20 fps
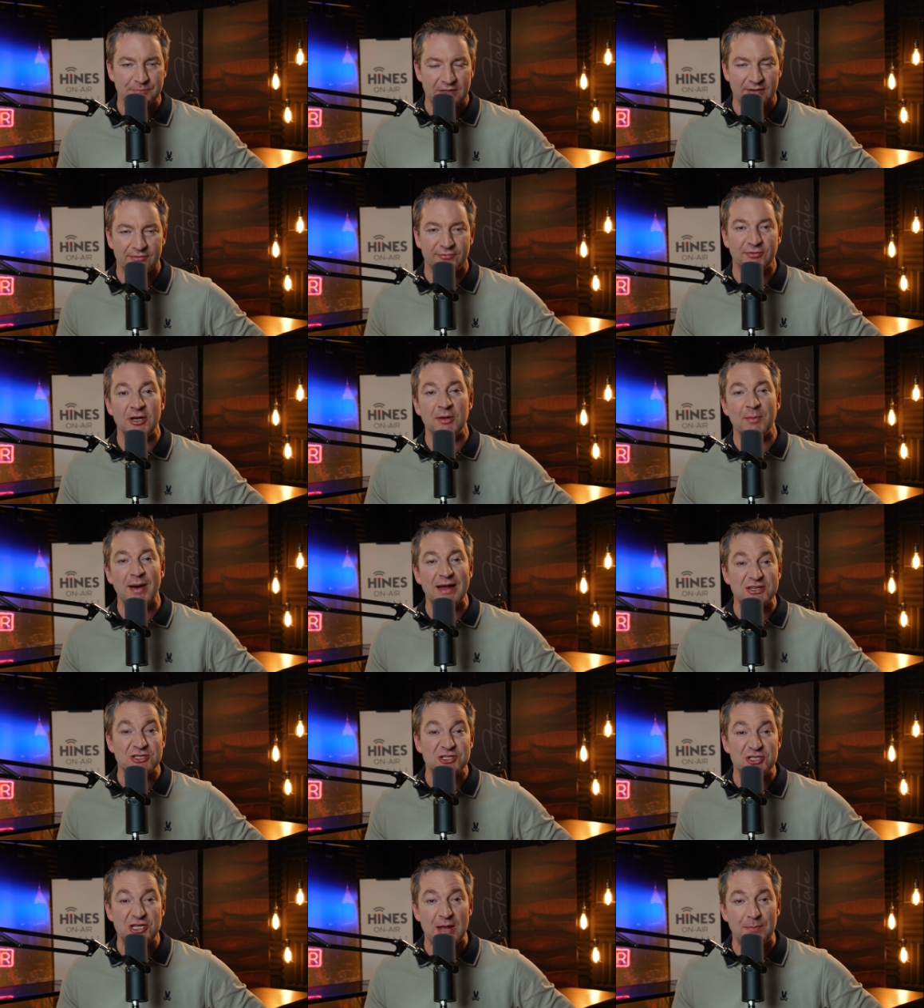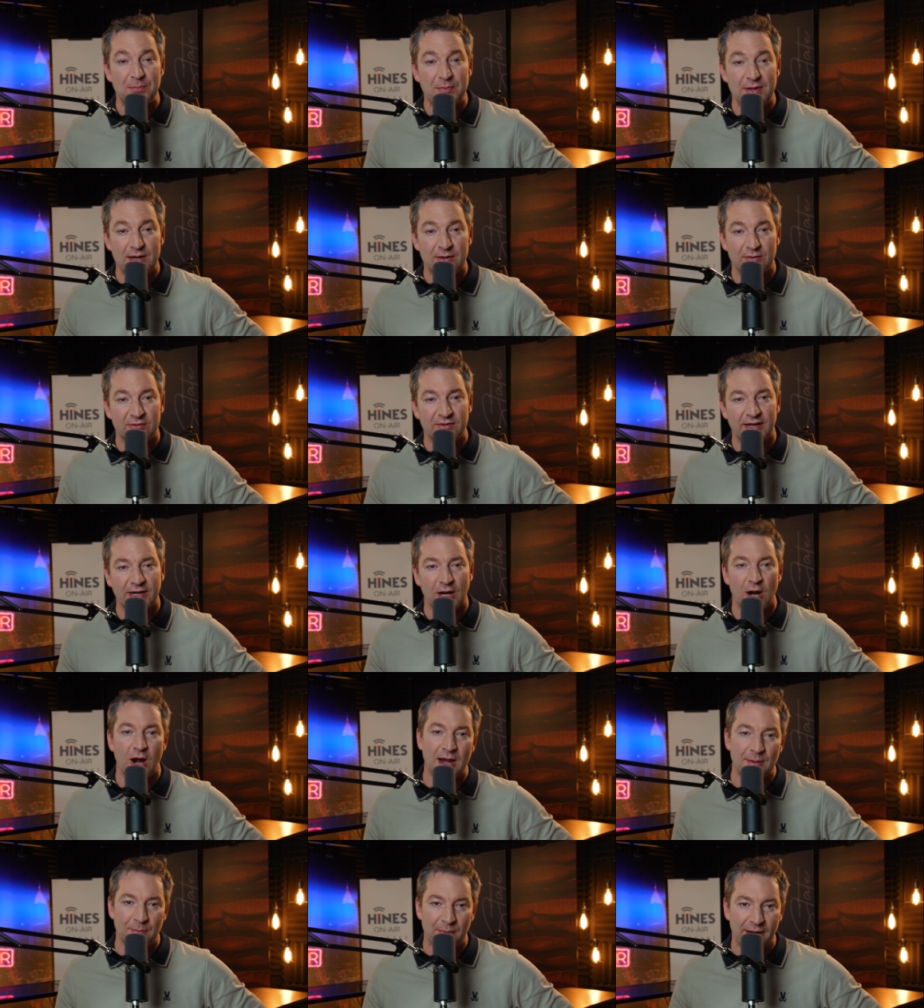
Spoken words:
and a friend of mine stepped in and was like, all right,